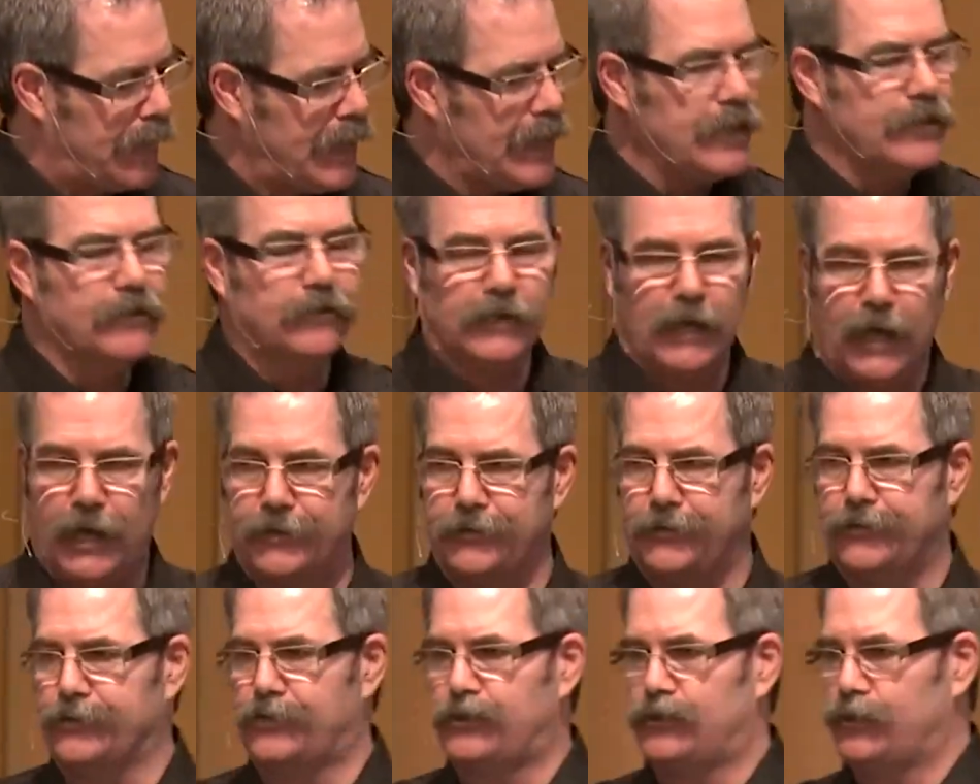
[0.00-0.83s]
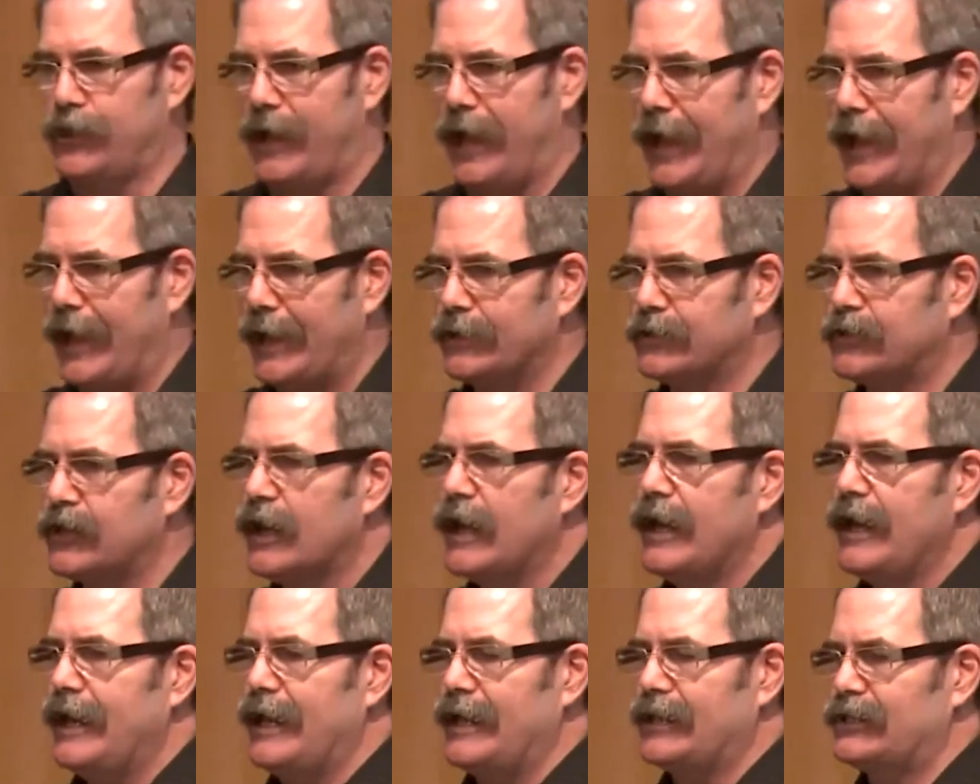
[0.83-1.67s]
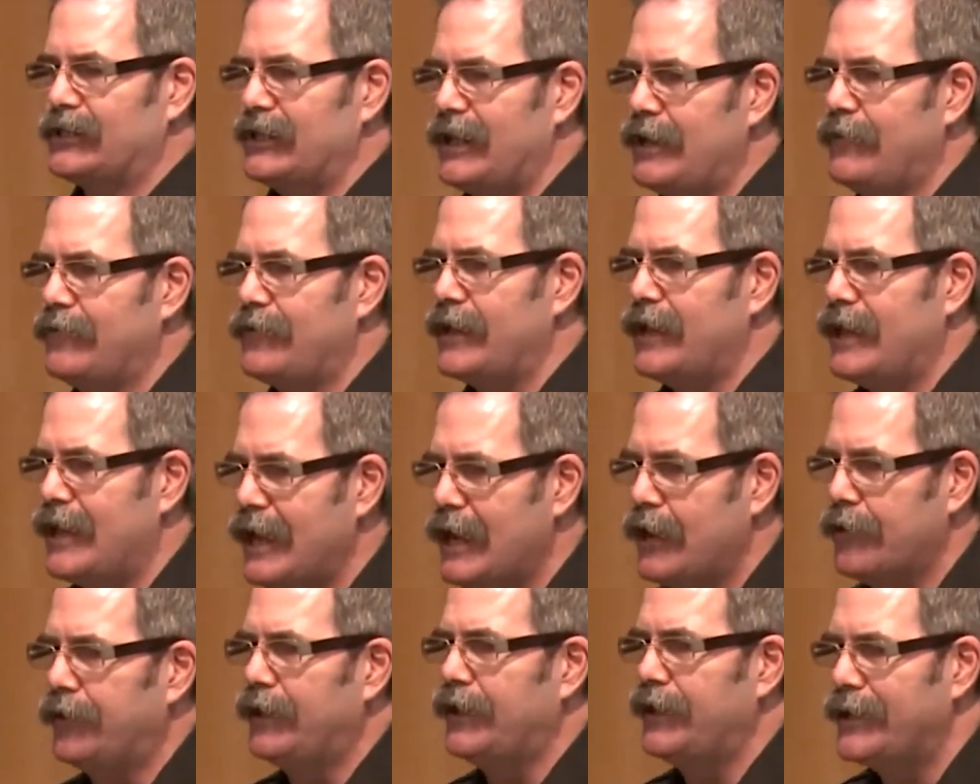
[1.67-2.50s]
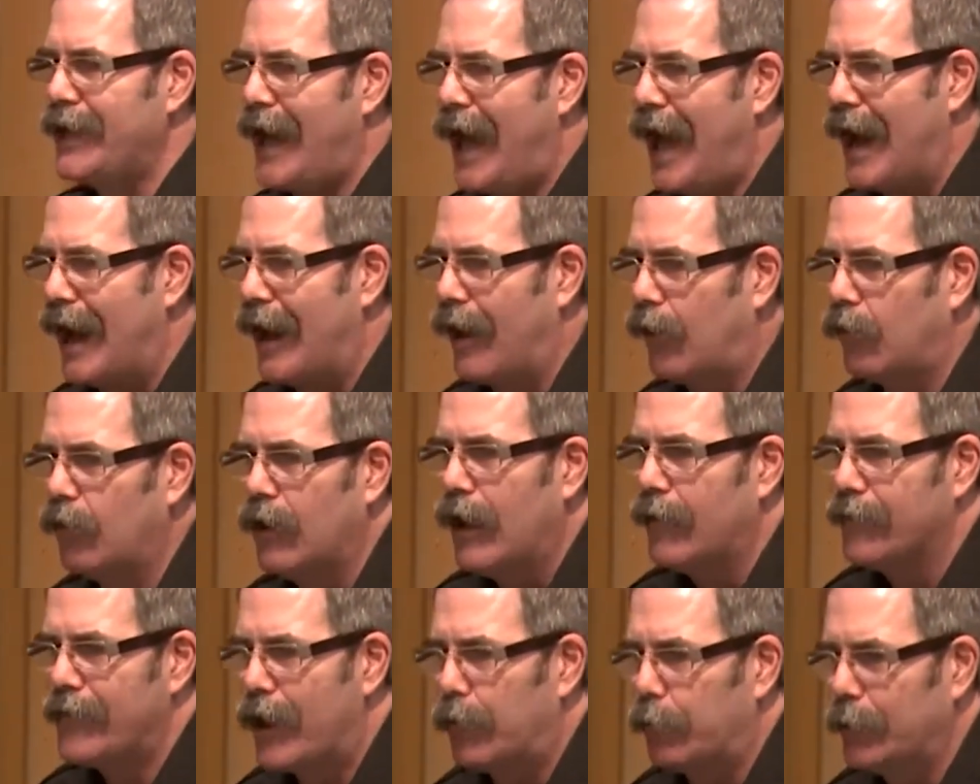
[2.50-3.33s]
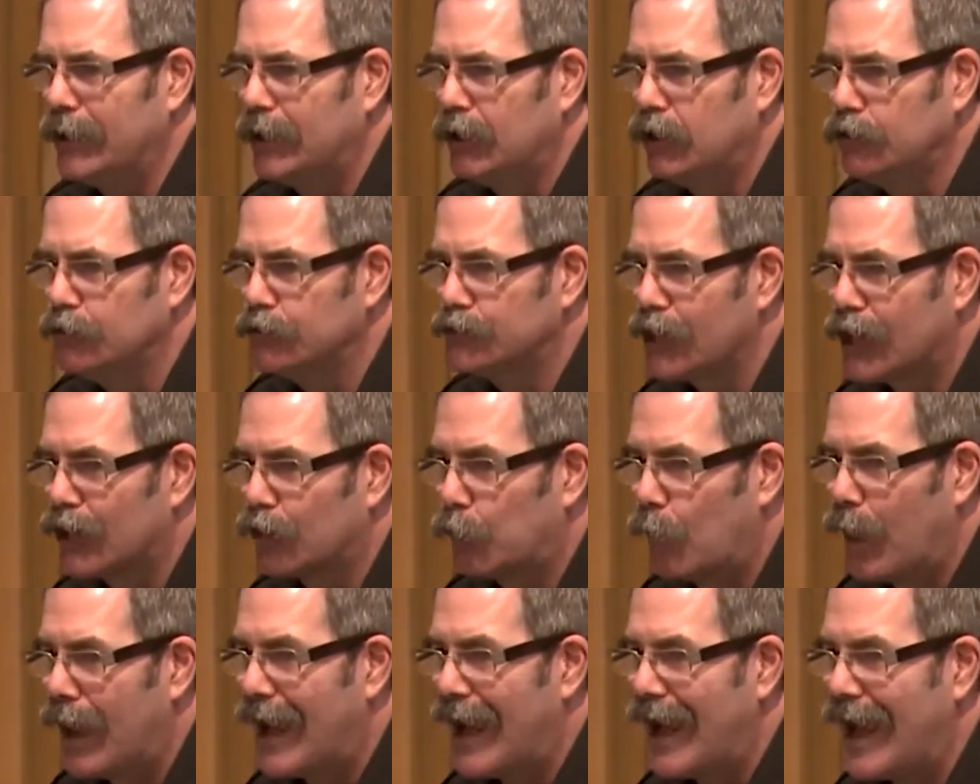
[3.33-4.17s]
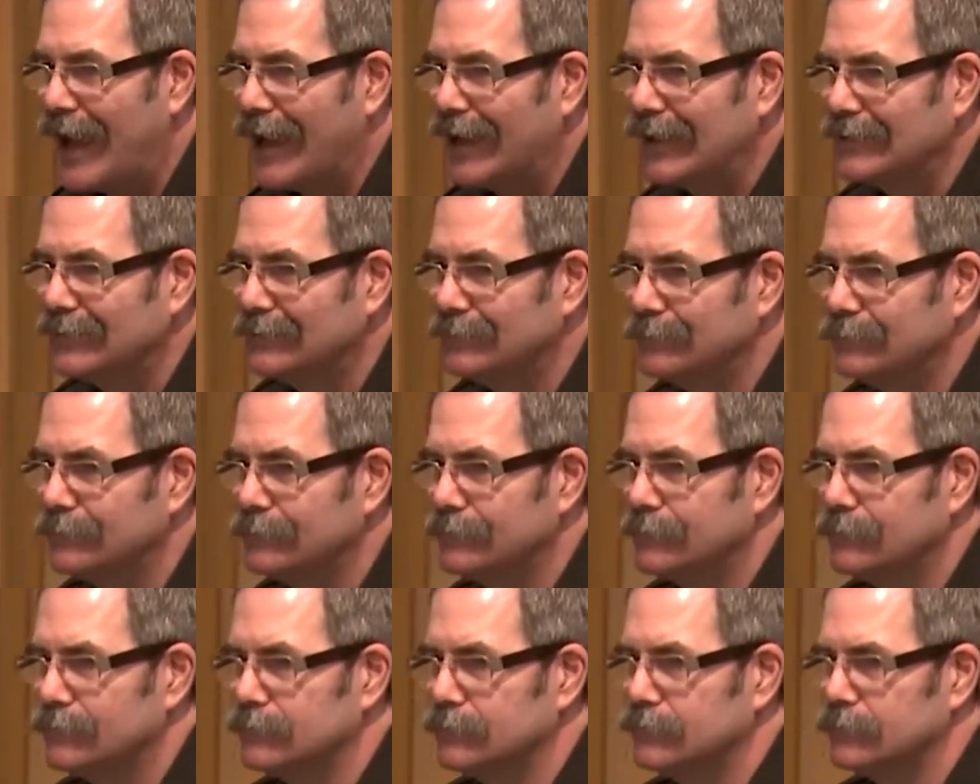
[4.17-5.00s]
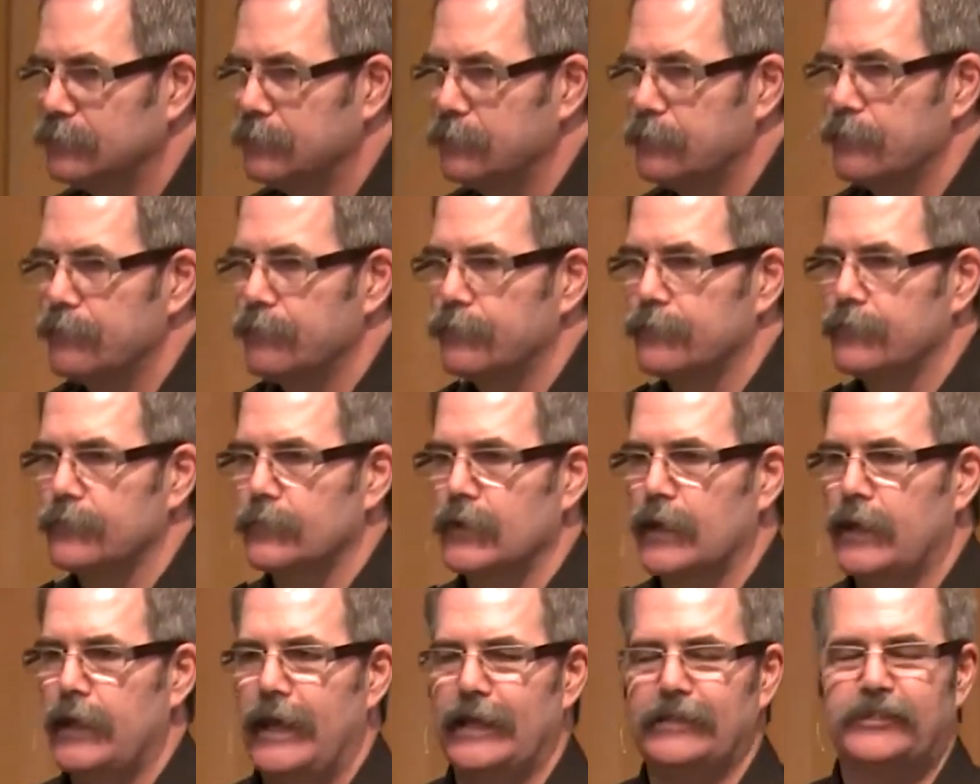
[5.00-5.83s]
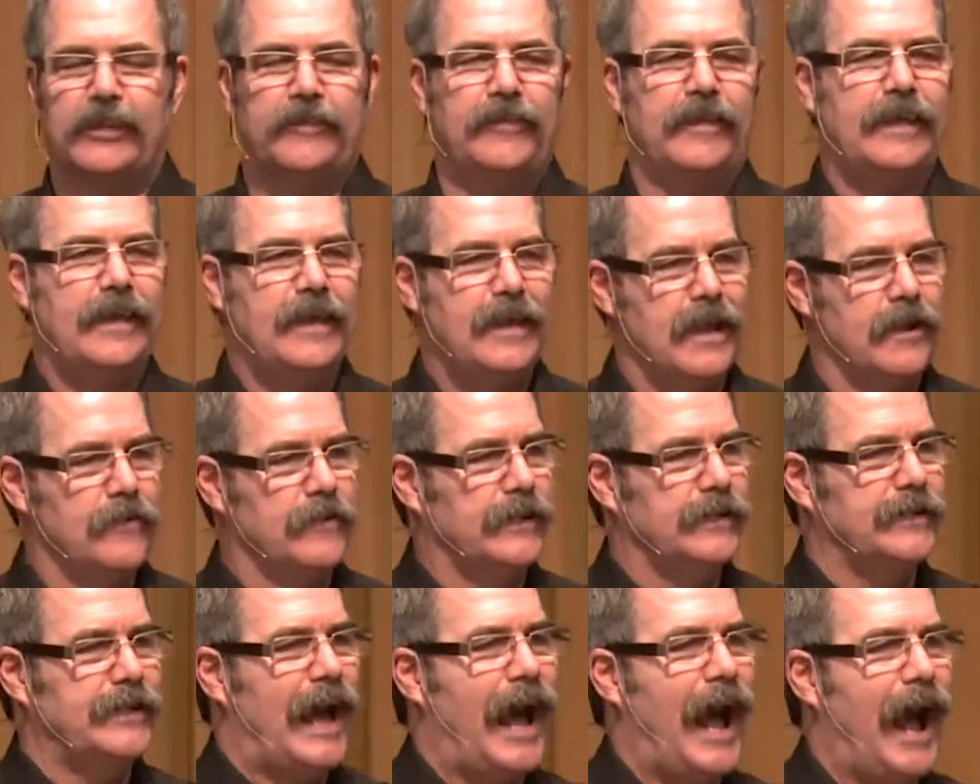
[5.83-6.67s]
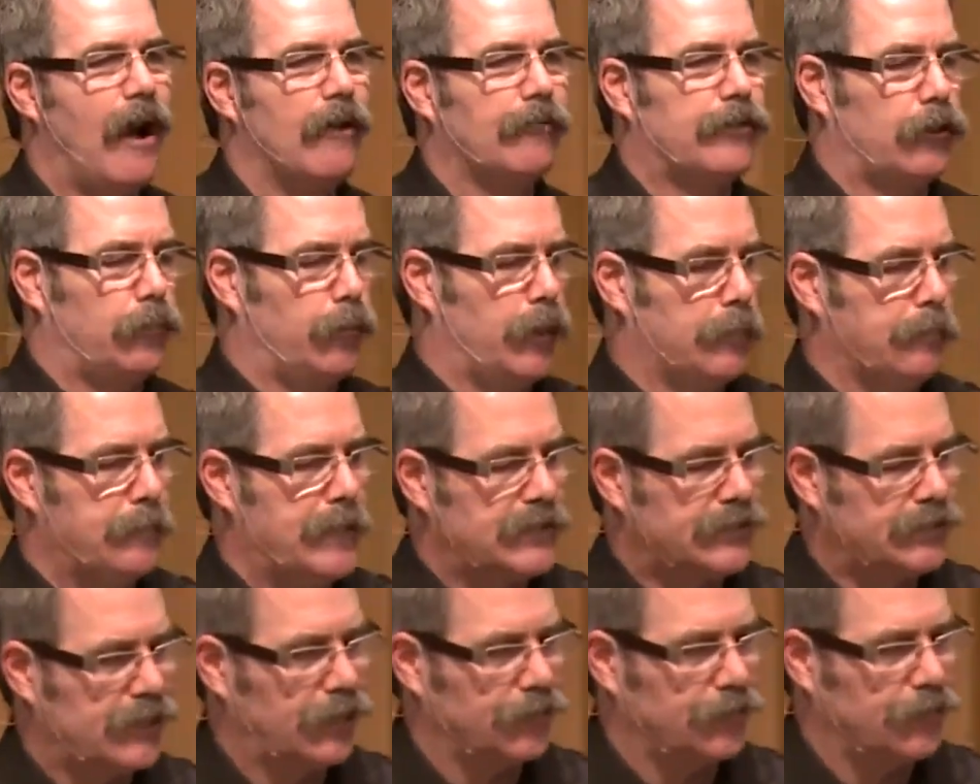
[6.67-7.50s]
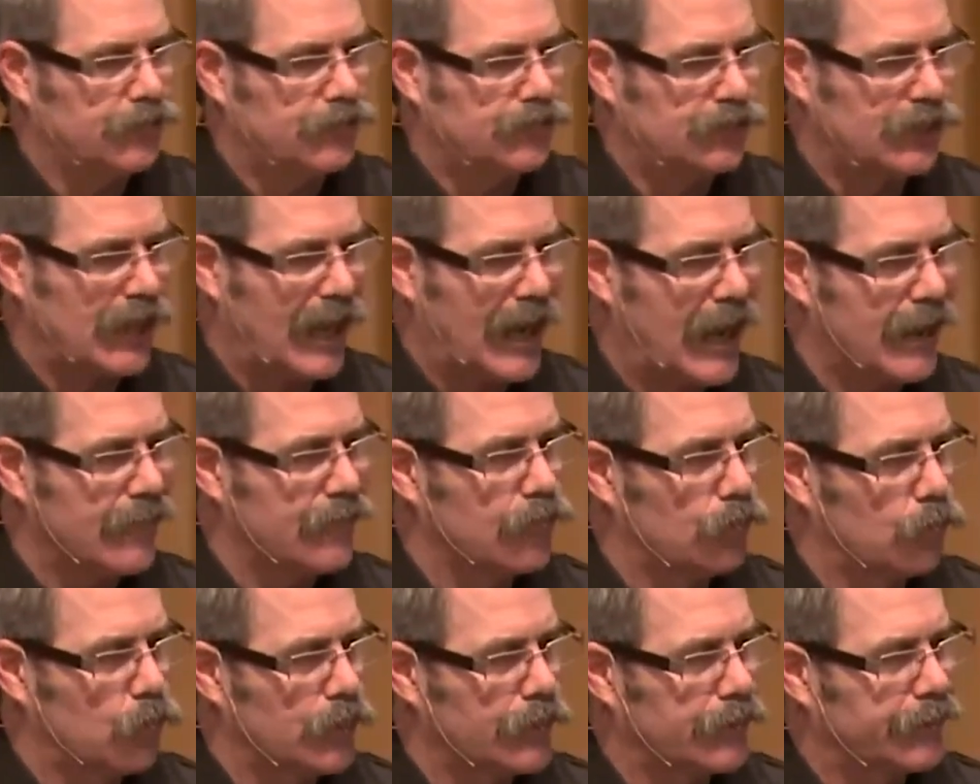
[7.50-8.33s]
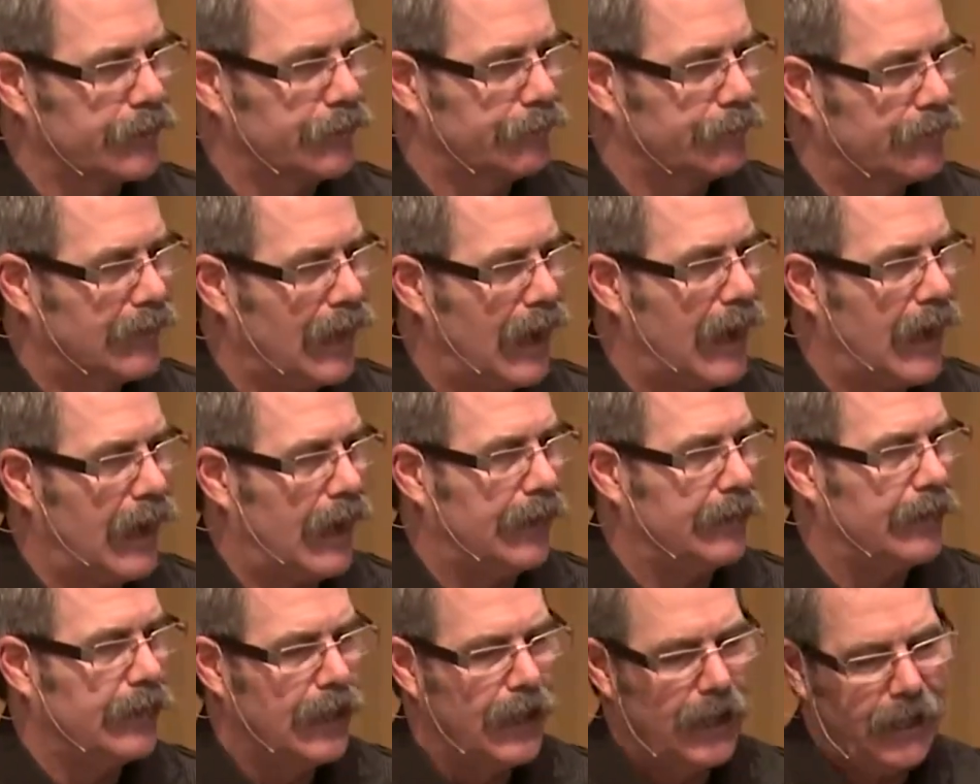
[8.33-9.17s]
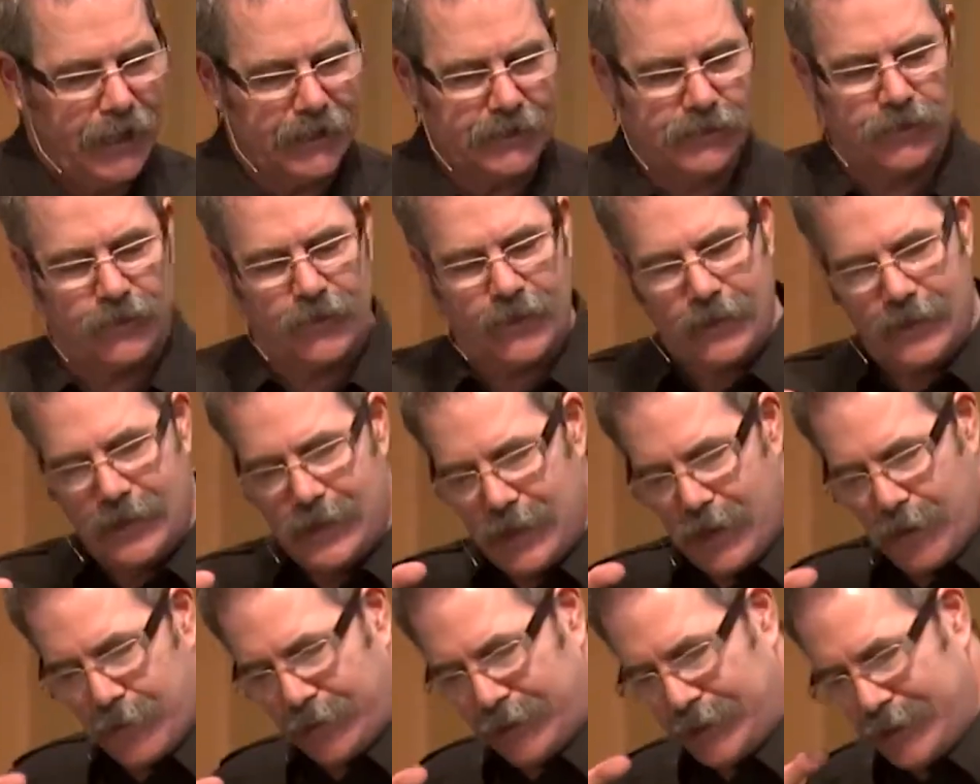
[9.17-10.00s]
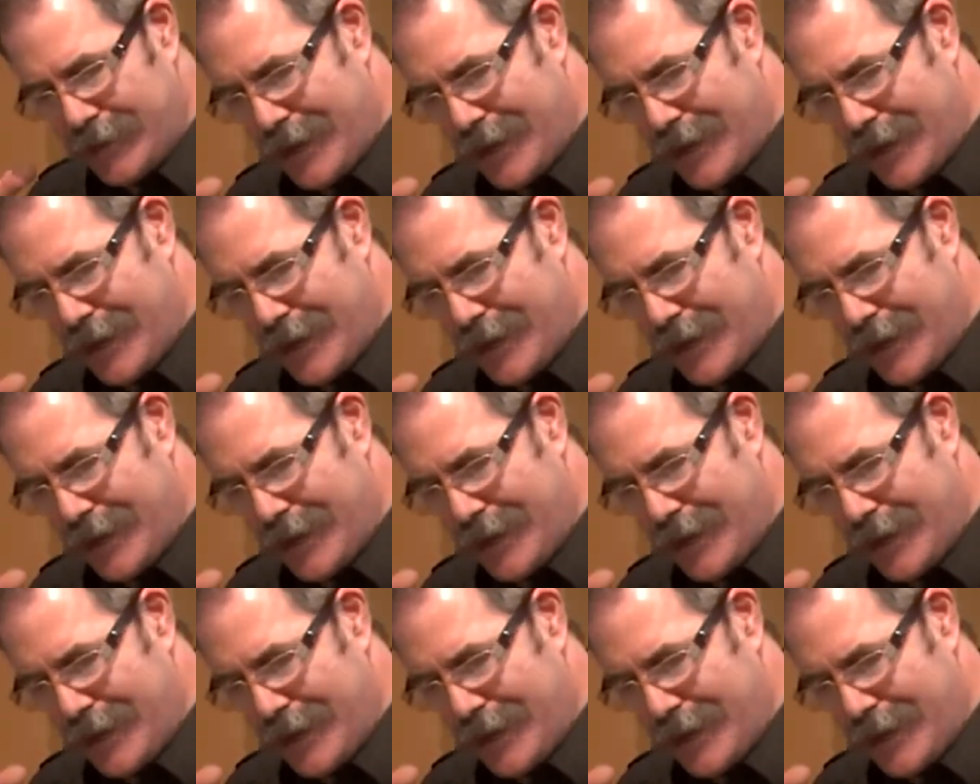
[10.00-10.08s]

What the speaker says: Peter understands it's in the here and now that we lose our way. It's in the here and now that we misunderstand the work of God. It's in the here